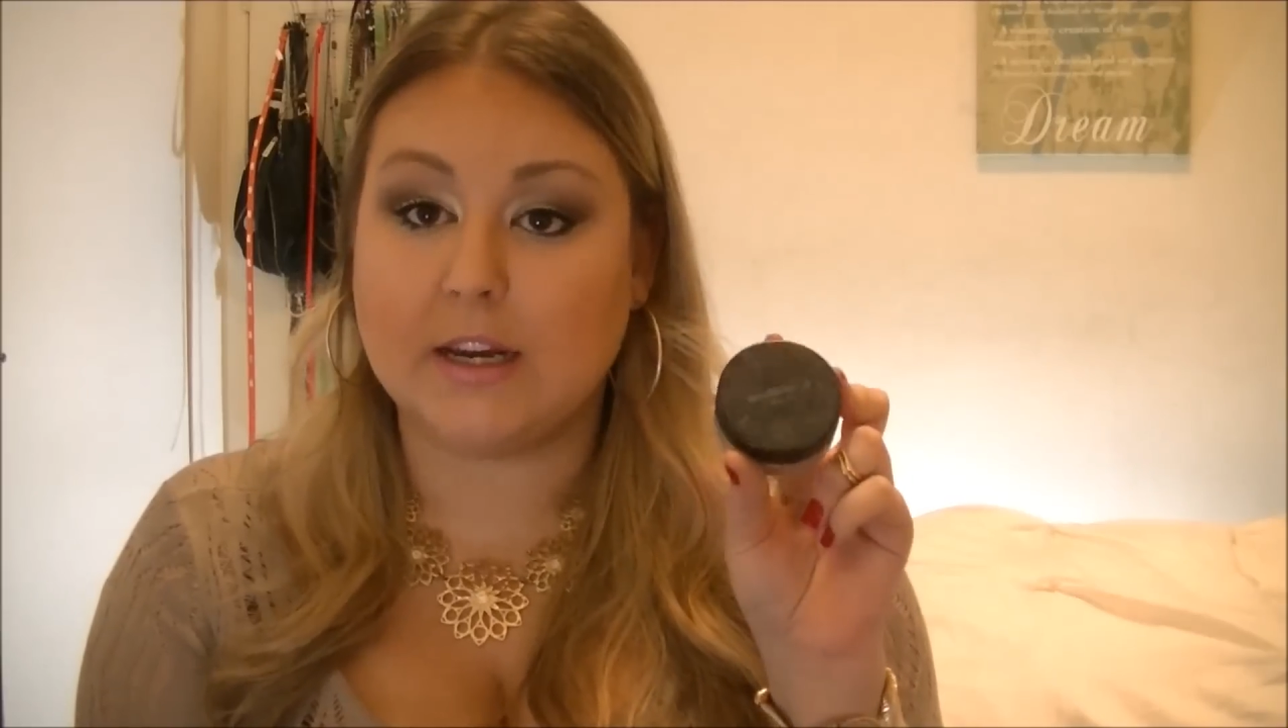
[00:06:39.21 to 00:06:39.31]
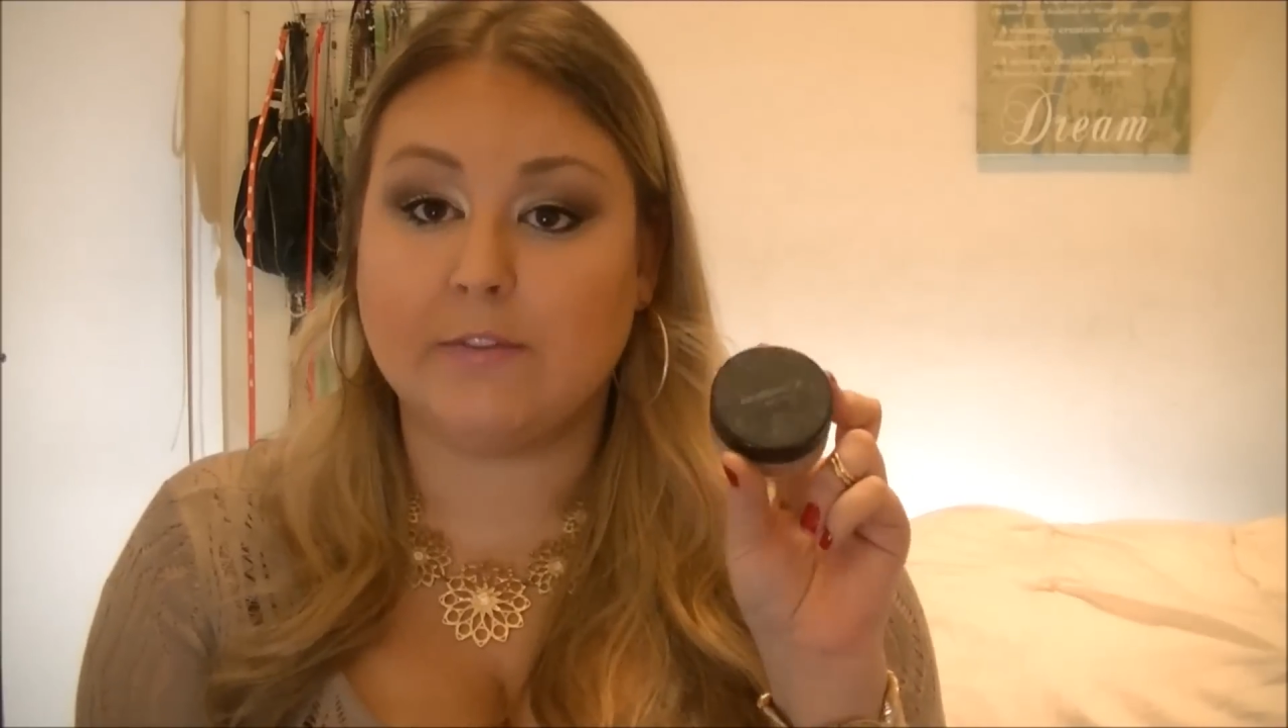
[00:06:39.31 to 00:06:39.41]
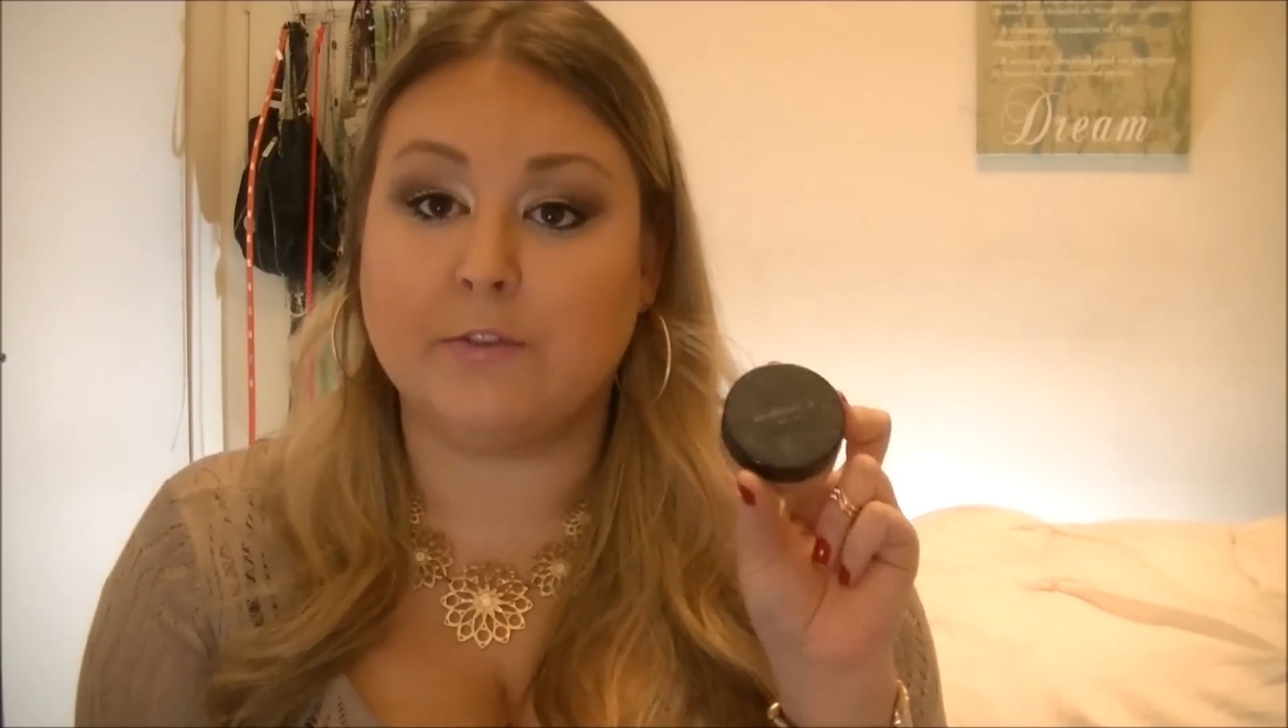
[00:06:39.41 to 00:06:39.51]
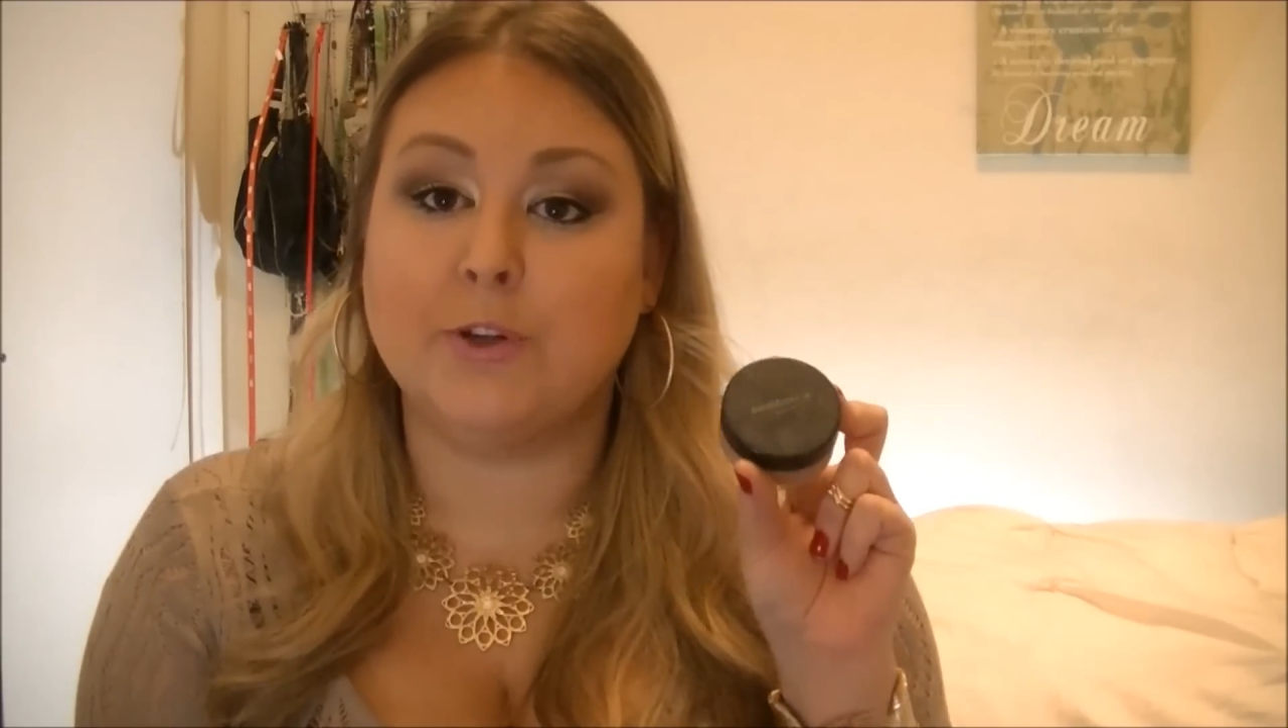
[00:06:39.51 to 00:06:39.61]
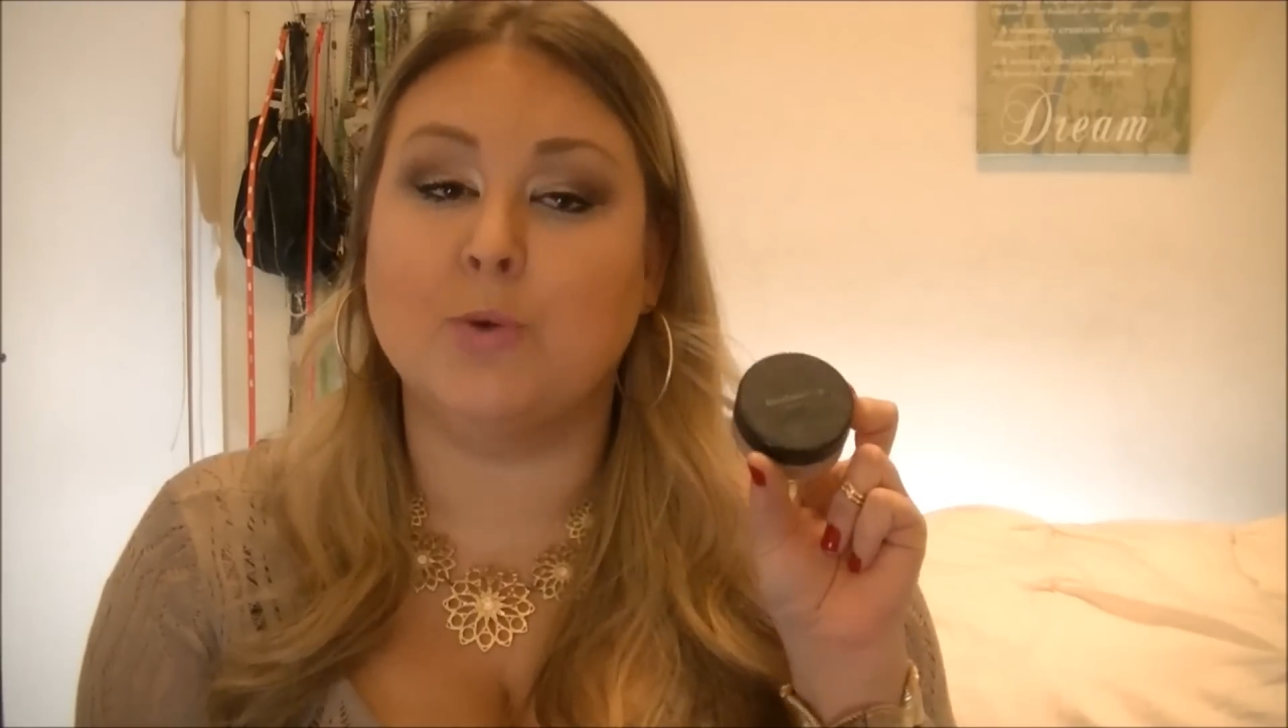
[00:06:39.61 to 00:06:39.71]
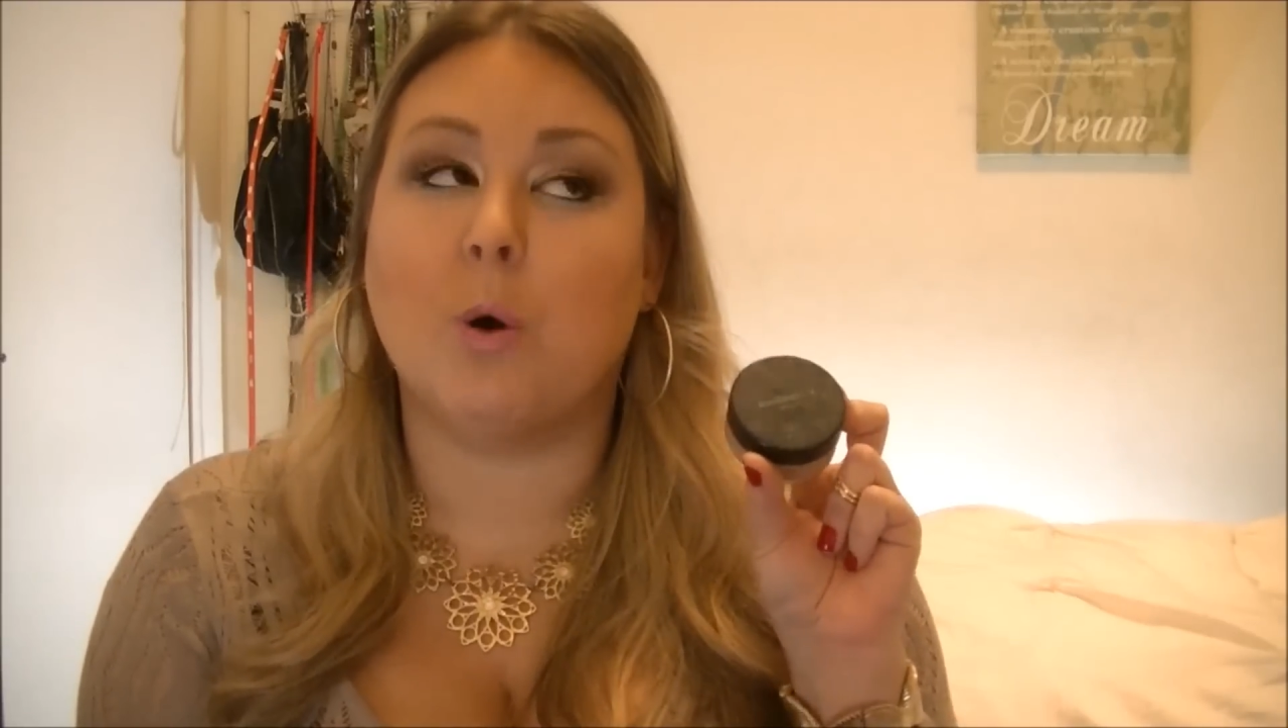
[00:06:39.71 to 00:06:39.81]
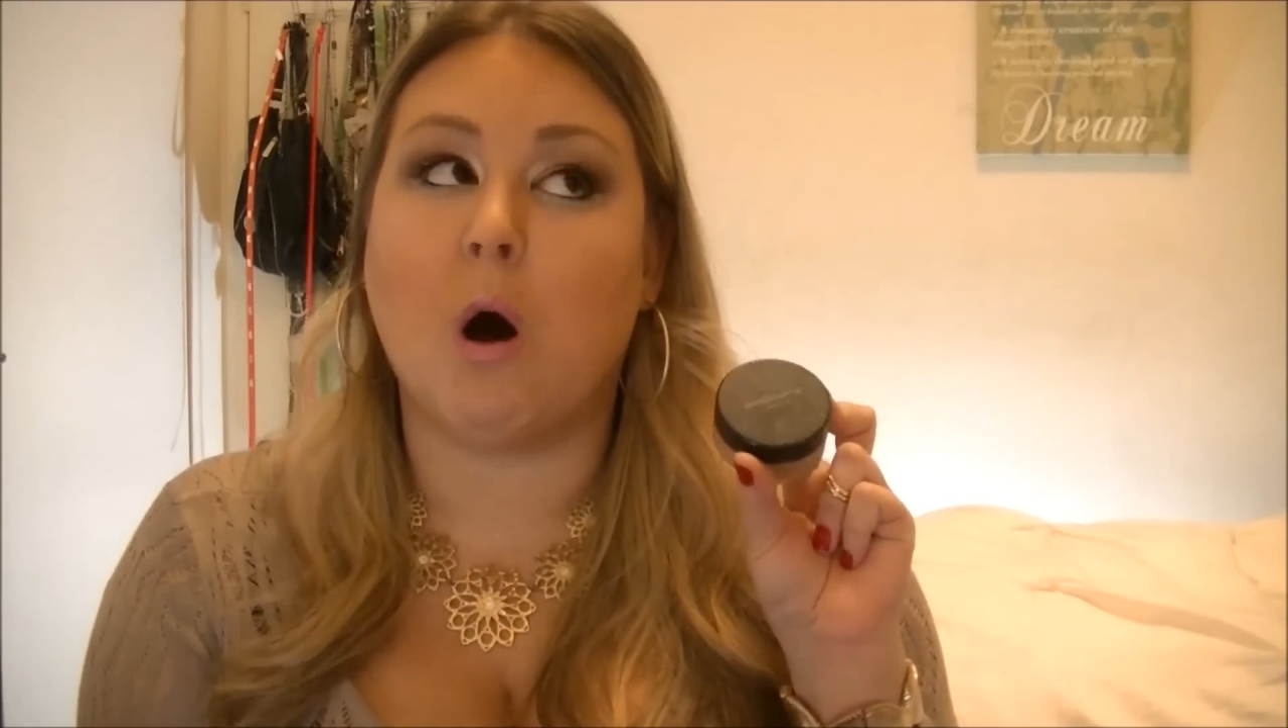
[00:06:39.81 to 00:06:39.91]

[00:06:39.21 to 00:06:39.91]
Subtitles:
if you